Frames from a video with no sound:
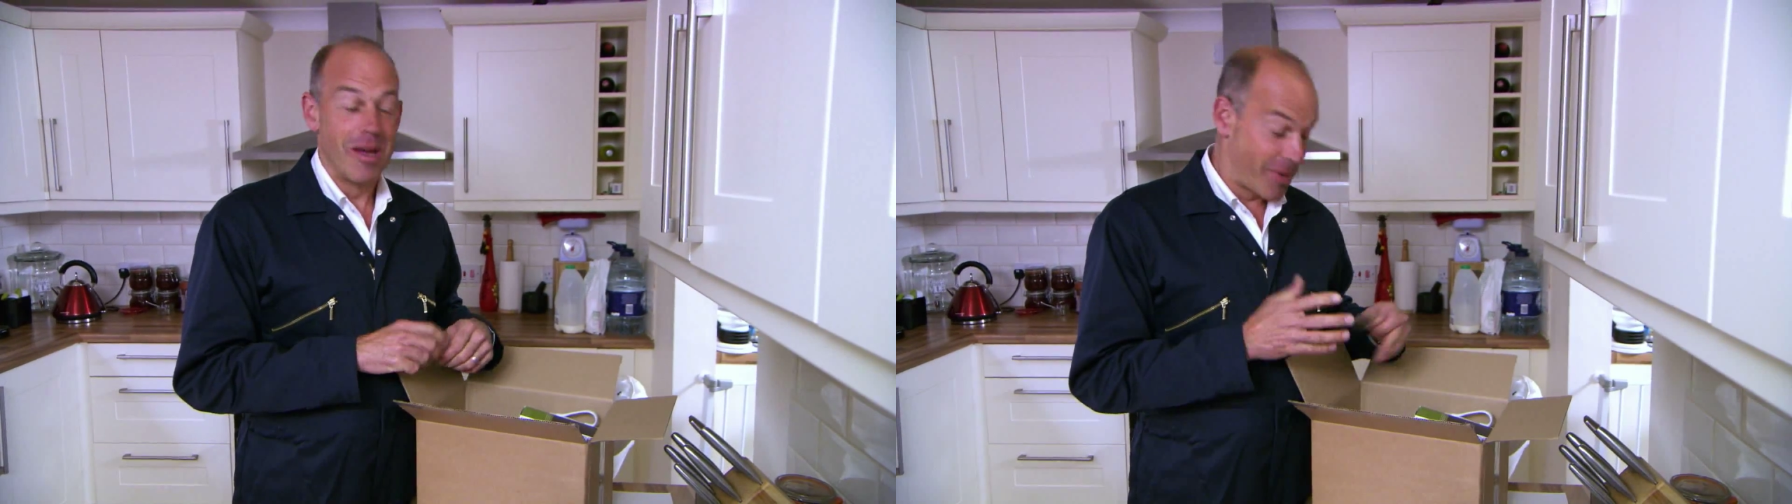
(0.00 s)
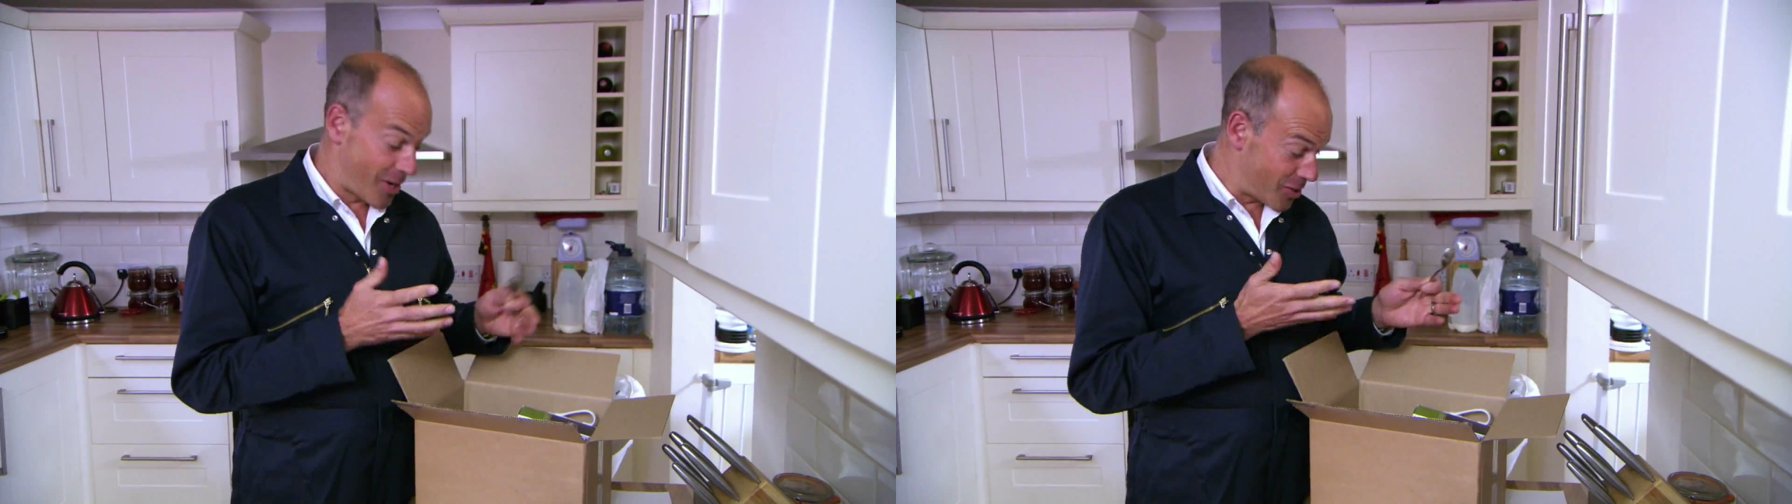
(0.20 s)

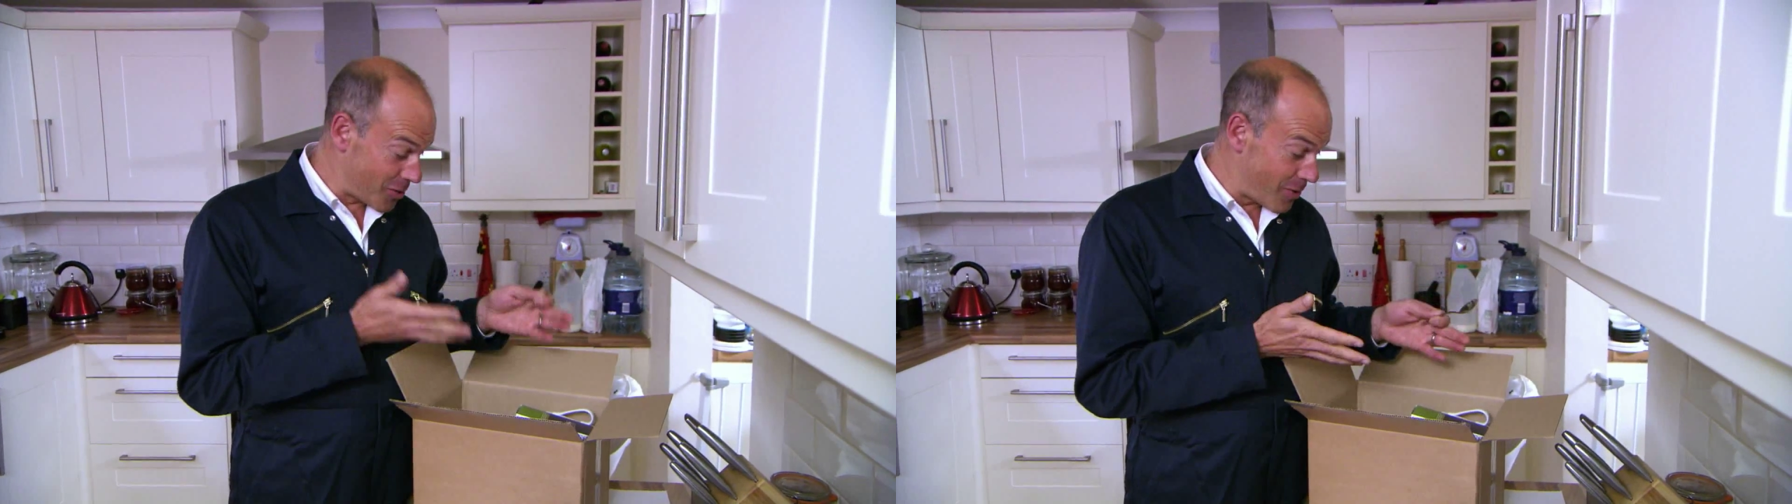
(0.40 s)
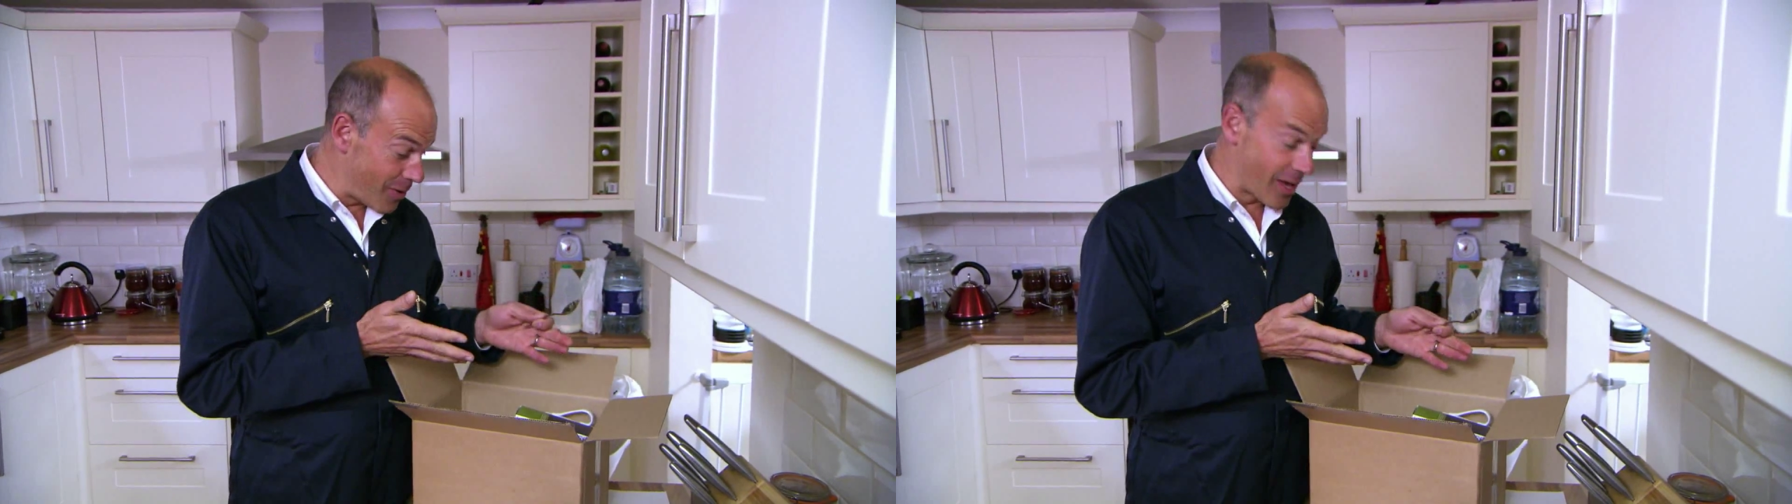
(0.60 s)
because
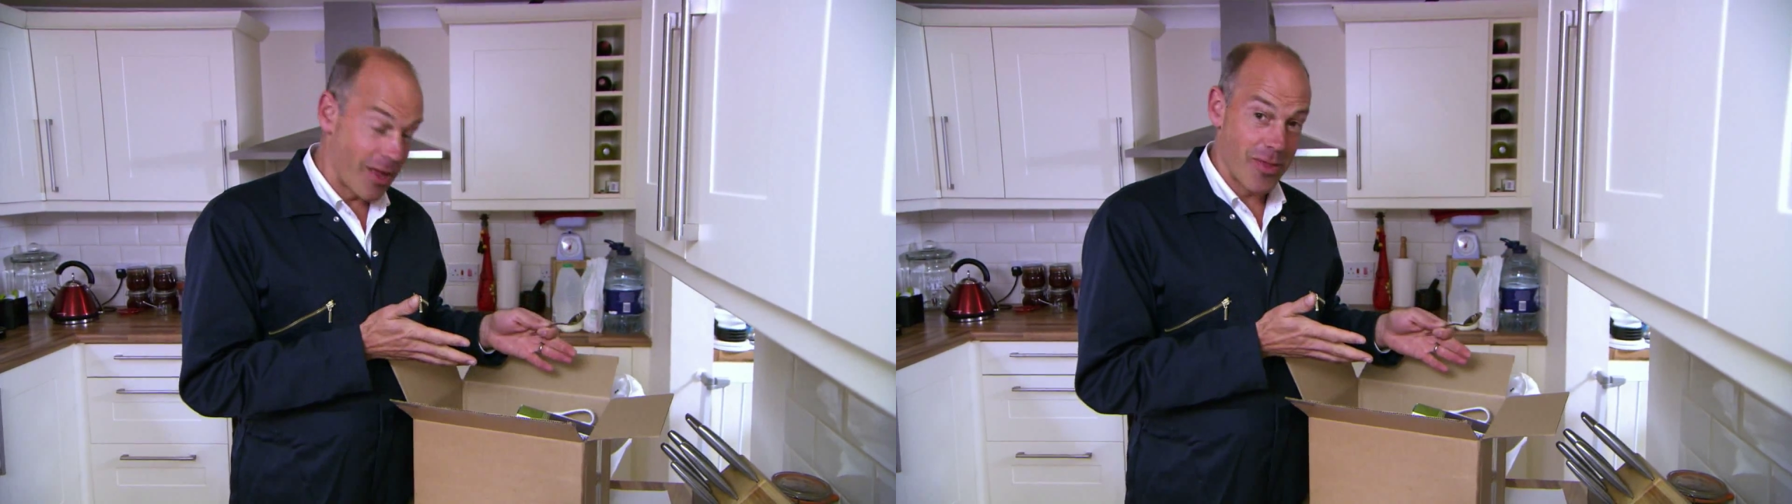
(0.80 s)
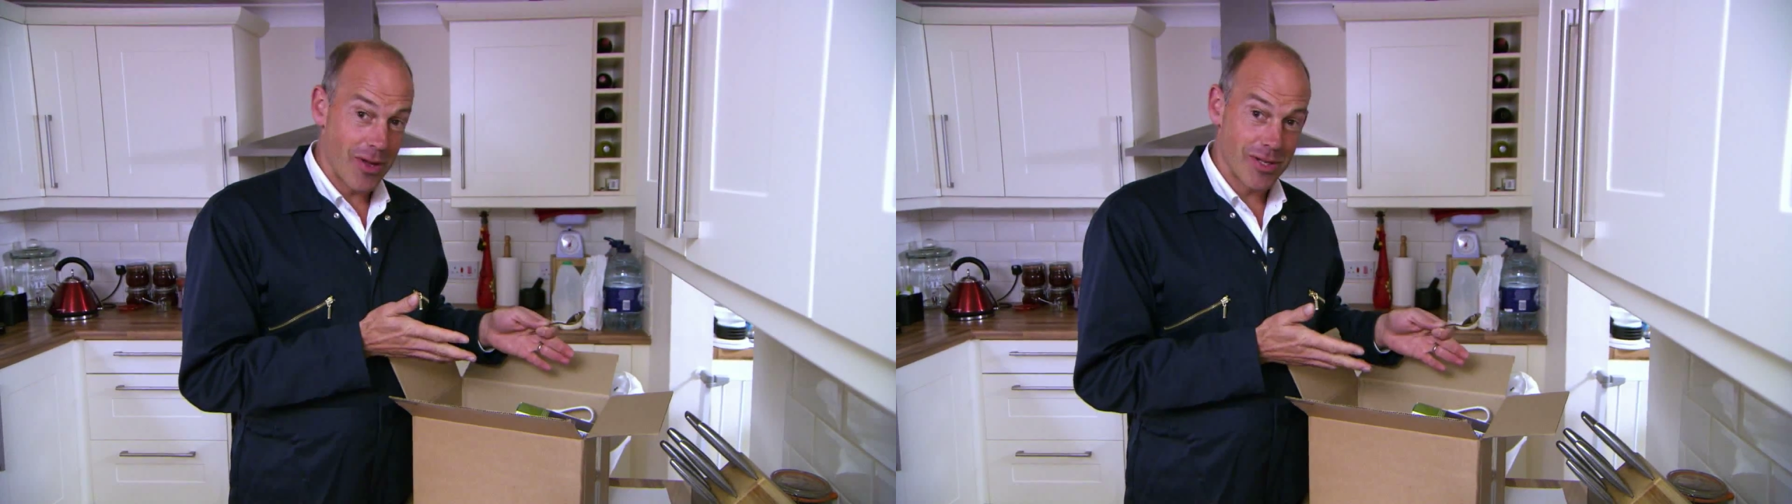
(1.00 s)
you will
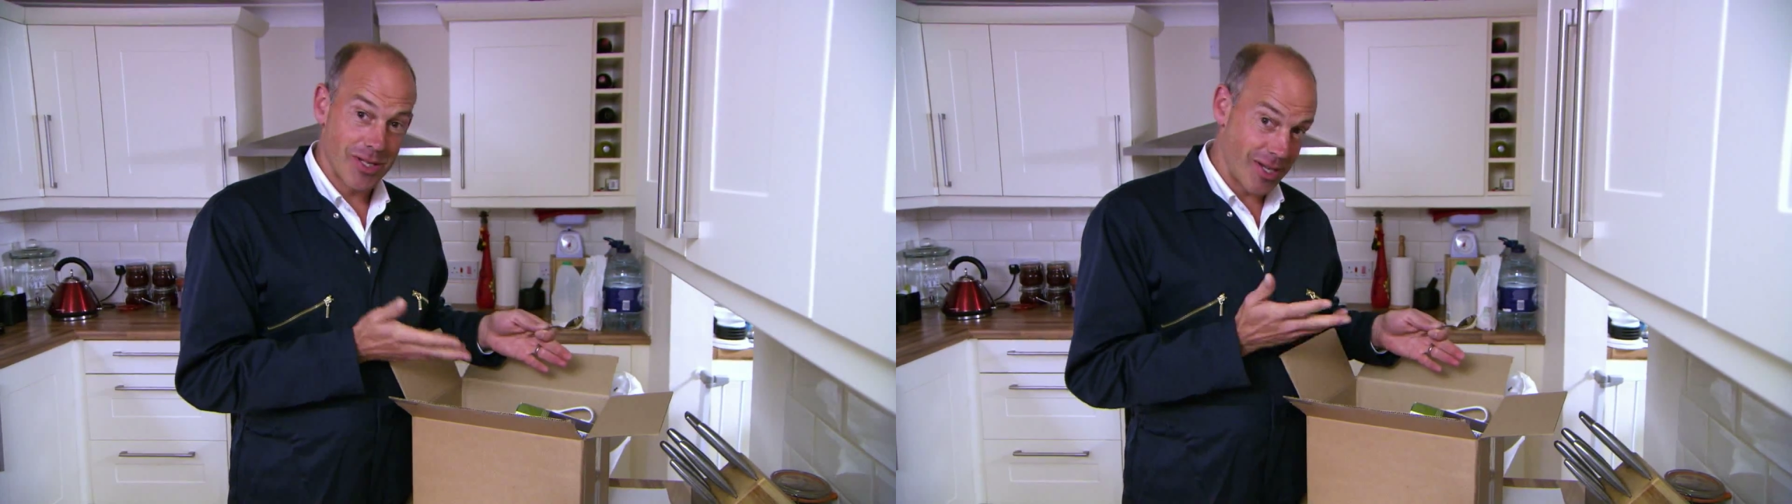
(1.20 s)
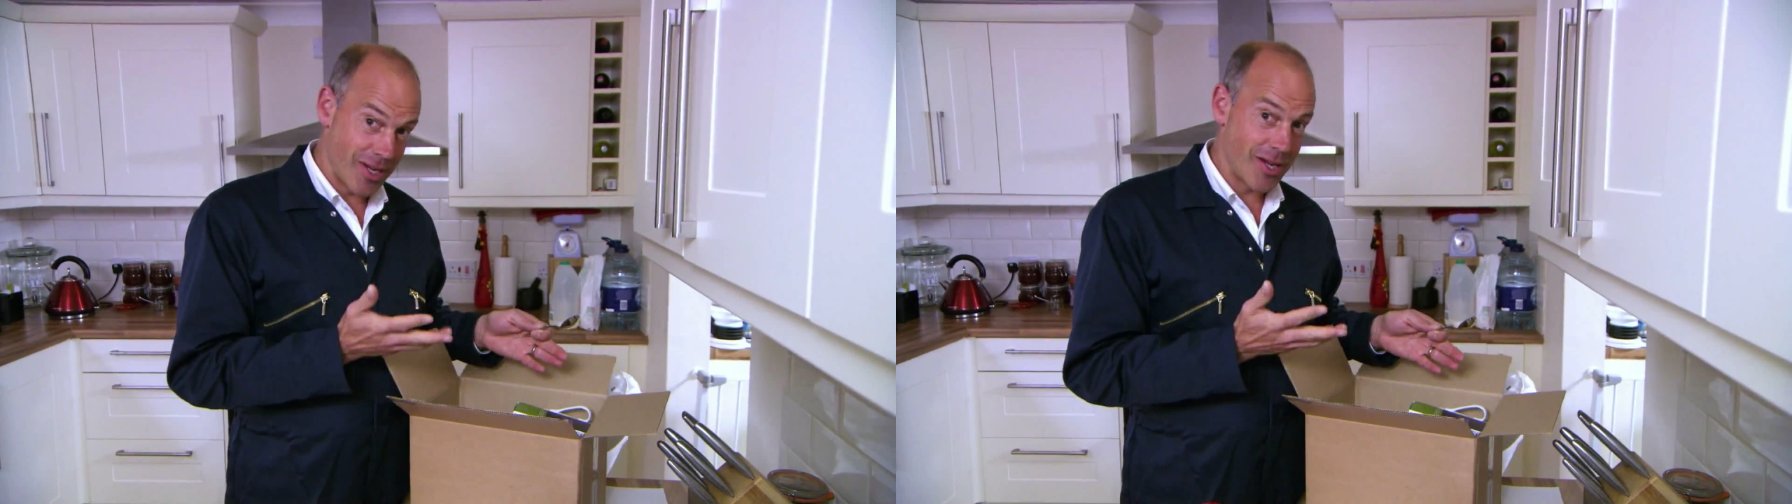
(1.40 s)
get
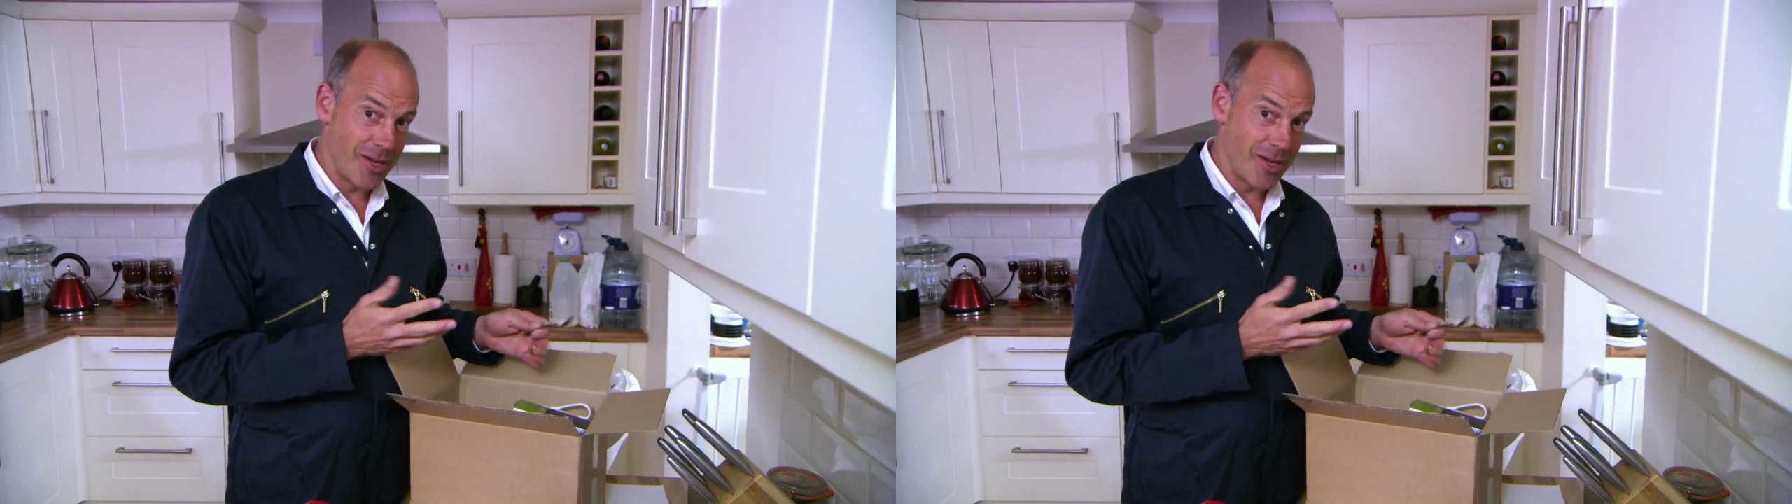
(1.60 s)
thirsty,